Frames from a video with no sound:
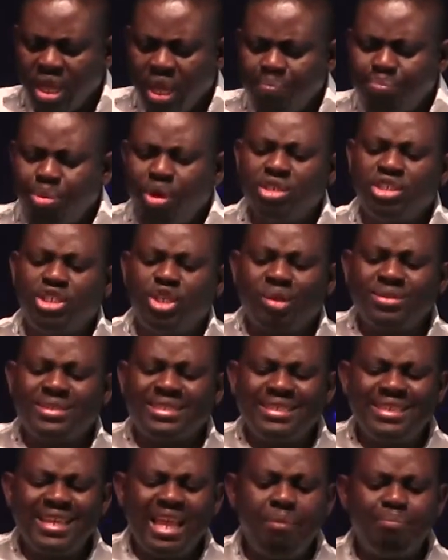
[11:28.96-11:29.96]
but
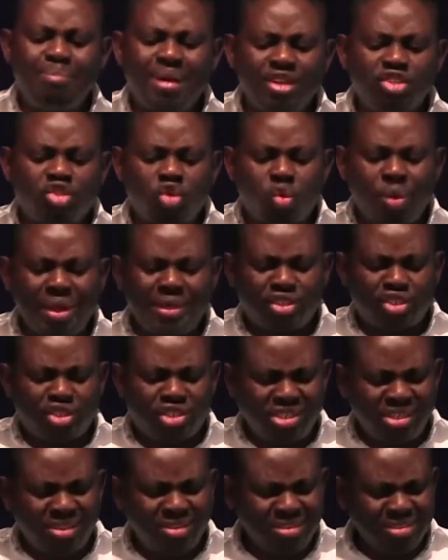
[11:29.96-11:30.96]
doting about
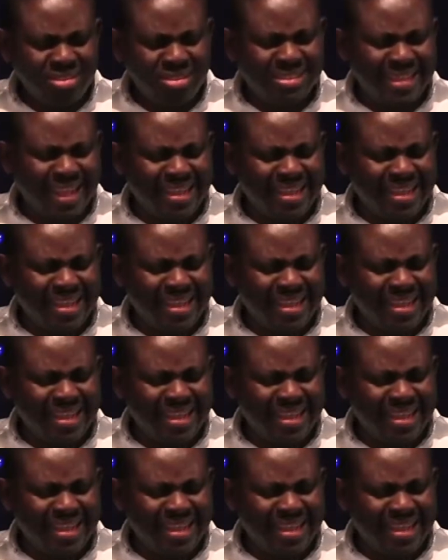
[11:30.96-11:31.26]
questions